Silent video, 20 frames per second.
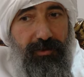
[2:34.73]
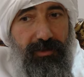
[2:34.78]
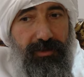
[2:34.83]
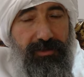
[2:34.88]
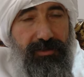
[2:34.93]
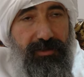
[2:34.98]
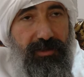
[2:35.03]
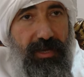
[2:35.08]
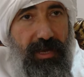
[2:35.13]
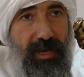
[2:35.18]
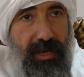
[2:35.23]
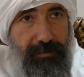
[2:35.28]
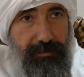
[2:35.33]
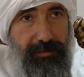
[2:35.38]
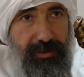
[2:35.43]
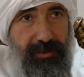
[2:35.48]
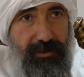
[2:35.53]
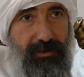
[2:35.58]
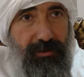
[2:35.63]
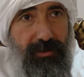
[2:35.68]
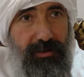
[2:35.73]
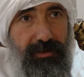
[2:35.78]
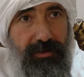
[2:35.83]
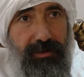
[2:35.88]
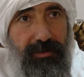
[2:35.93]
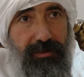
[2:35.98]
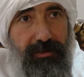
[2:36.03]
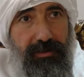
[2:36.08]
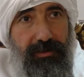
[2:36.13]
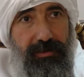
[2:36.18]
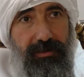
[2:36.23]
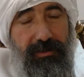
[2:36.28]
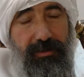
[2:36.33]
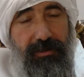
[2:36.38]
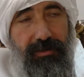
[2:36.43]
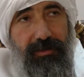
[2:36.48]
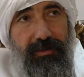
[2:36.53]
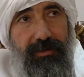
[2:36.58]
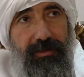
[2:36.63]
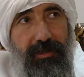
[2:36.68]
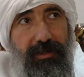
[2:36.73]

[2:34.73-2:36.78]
was happy, only the,